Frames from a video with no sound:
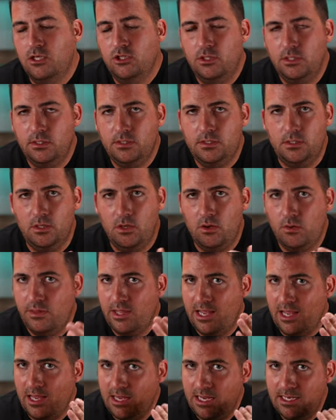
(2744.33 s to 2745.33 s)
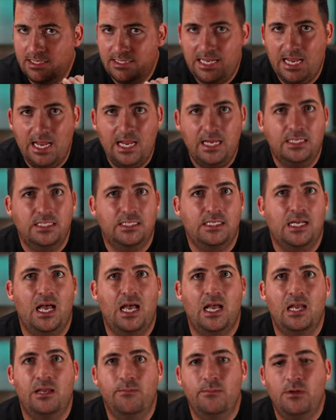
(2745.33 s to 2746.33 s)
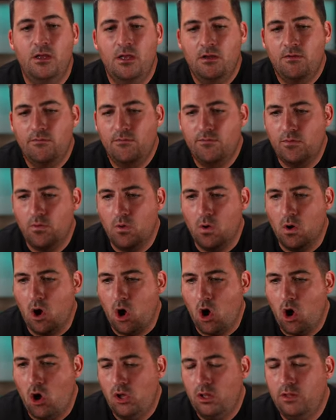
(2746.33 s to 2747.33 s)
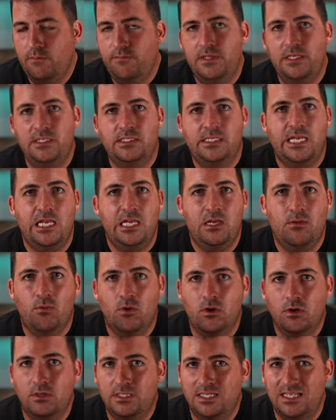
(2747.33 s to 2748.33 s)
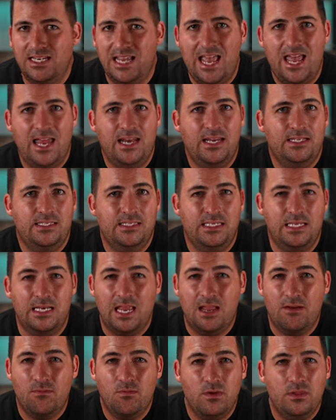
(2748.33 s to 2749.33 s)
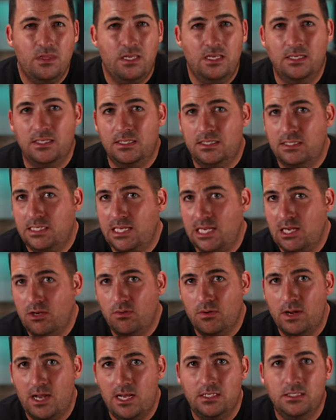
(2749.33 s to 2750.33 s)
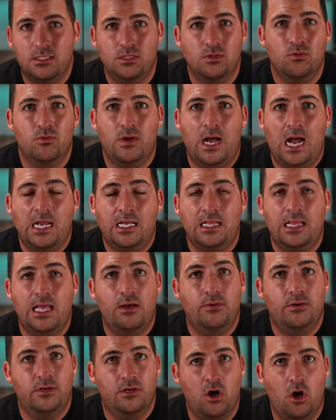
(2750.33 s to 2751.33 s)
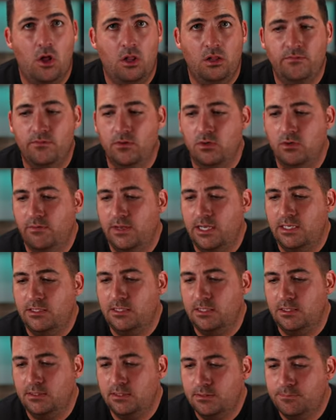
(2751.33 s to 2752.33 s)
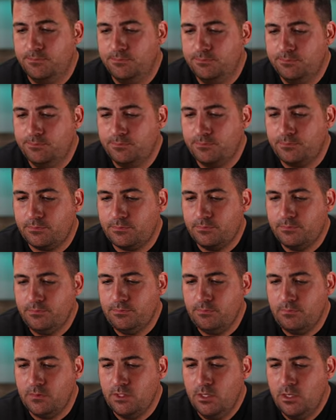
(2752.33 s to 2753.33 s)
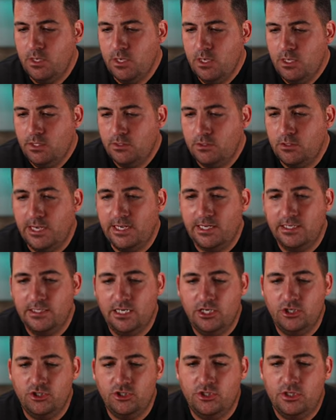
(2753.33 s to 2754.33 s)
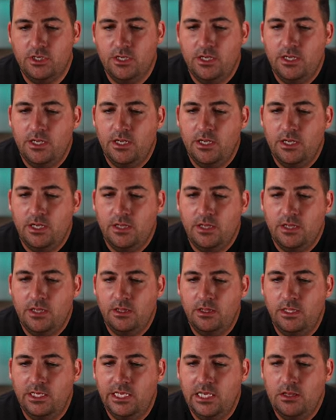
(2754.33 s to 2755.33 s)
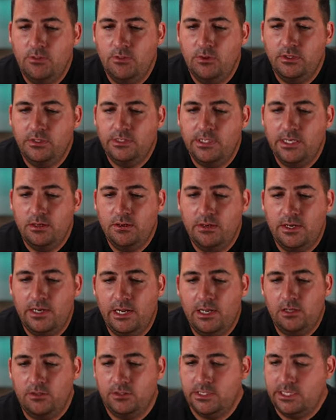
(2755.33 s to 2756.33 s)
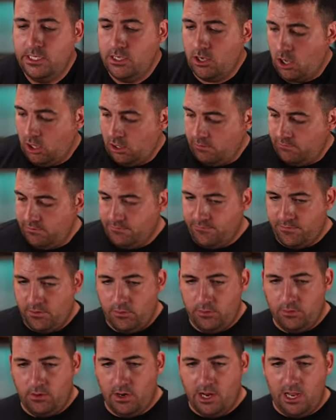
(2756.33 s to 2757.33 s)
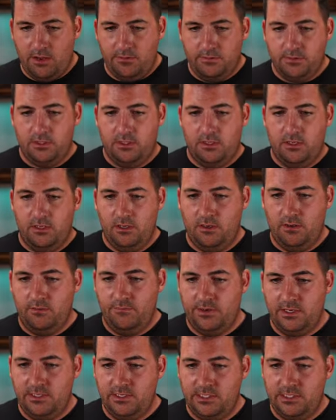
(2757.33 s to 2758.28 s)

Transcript: just know that it takes time for all of these keywords and edits and everything to synchronize through iCloud and all of your devices. So I can touch the keywords there and I'll see all of the photographs. If I